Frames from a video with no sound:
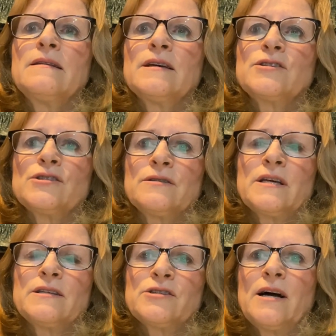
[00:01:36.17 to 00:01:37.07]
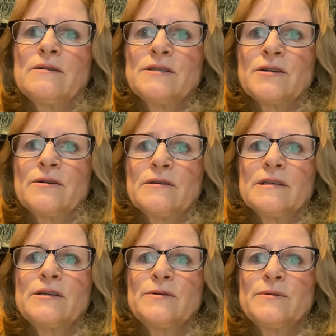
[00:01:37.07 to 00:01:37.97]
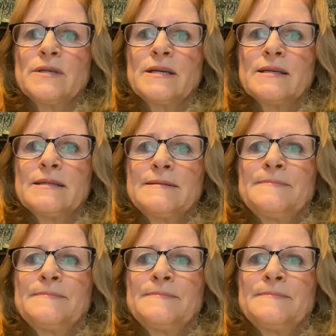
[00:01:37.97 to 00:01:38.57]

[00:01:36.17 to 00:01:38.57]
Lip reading: that the child is currently using.